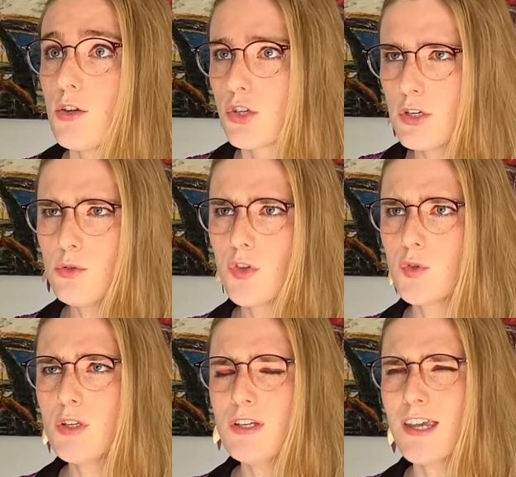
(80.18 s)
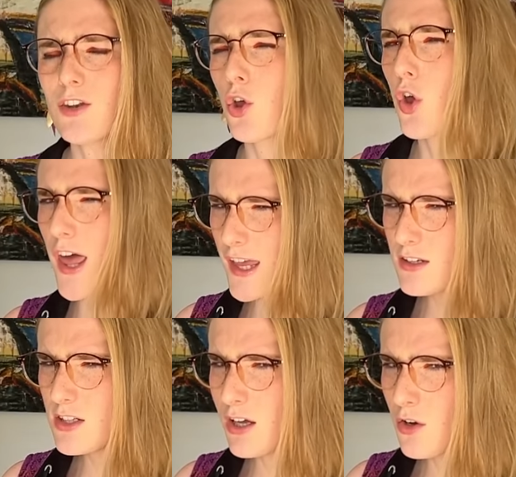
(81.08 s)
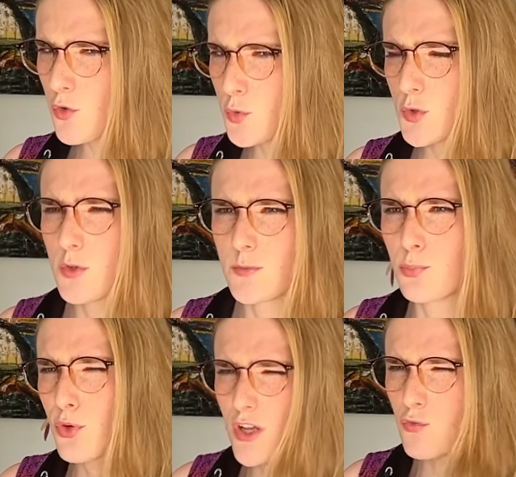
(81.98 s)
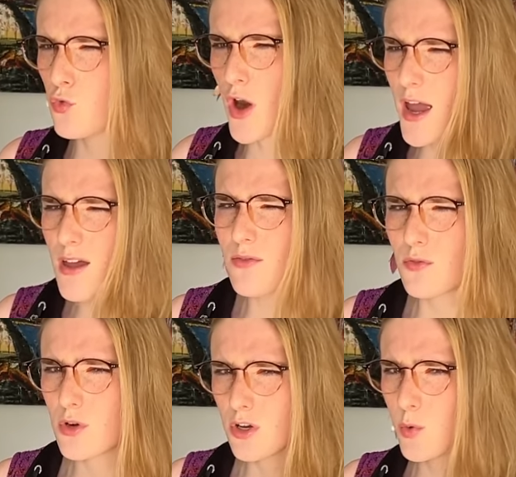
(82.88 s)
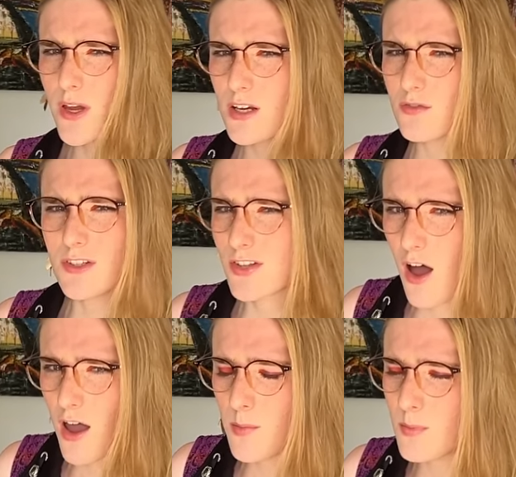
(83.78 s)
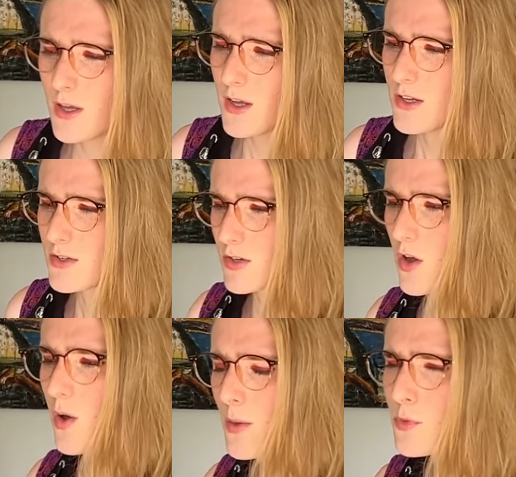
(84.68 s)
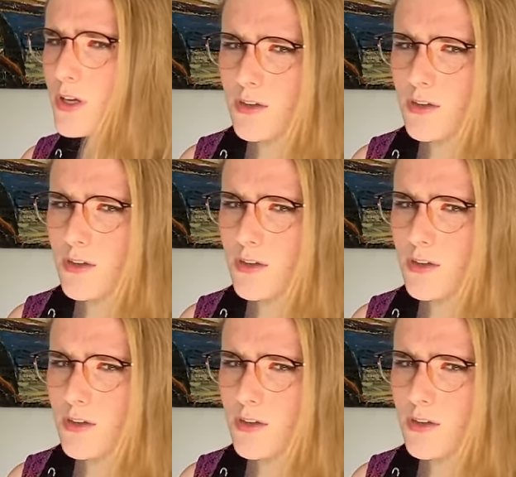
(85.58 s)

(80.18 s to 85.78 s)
She also didn't get her head cut off, which was pretty rare for a queen of the time, so I'm gonna